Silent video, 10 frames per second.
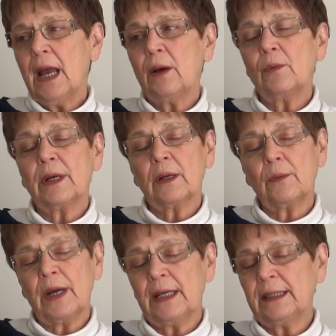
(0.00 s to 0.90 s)
And when I
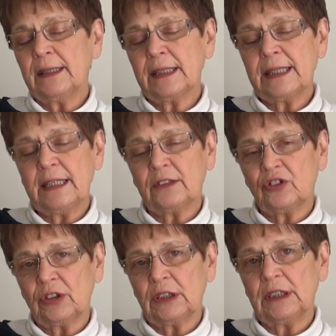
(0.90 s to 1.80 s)
went in the
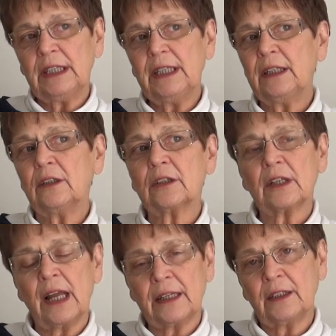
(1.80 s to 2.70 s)
kitchen, he looked
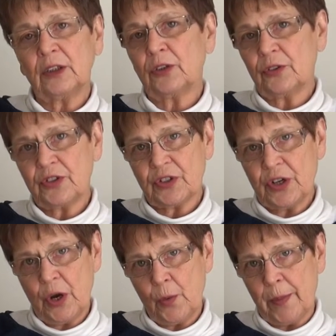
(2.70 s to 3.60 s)
like a little
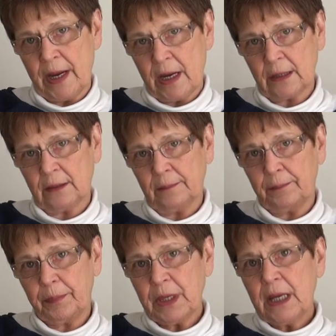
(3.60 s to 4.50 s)

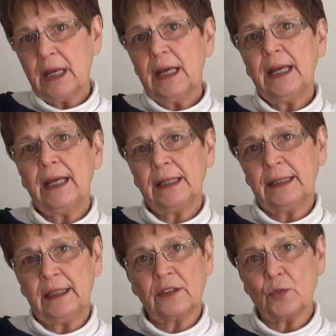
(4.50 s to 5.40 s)
snowman in
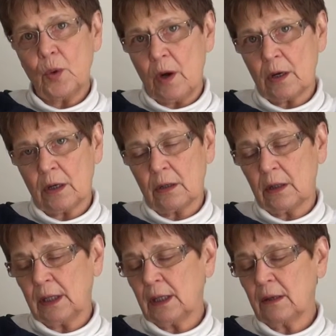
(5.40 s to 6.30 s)
his
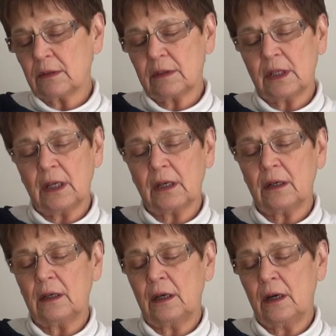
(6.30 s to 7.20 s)
walker, and I was like,
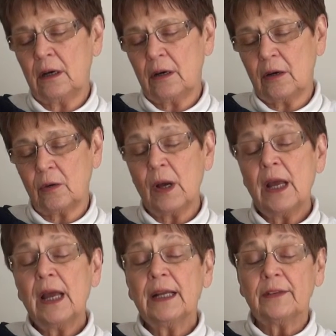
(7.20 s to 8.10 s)
oh.
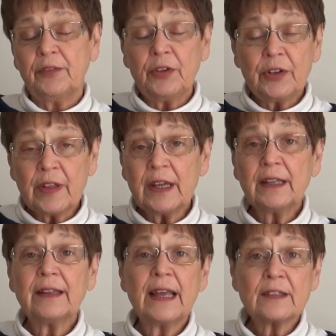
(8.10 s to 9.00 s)
And if you
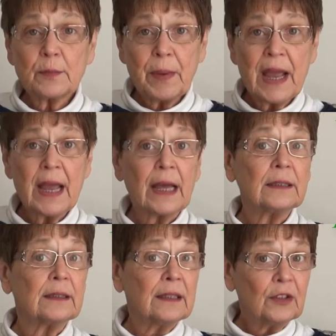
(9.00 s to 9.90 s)
think that's bad,
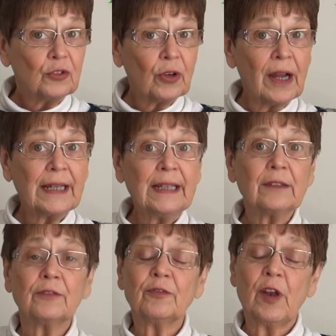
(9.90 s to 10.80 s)
try
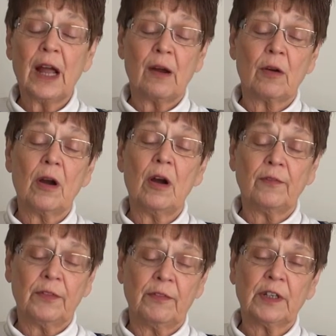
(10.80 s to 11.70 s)
getting flour
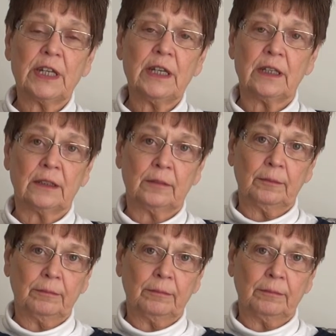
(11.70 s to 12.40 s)
off of a kid.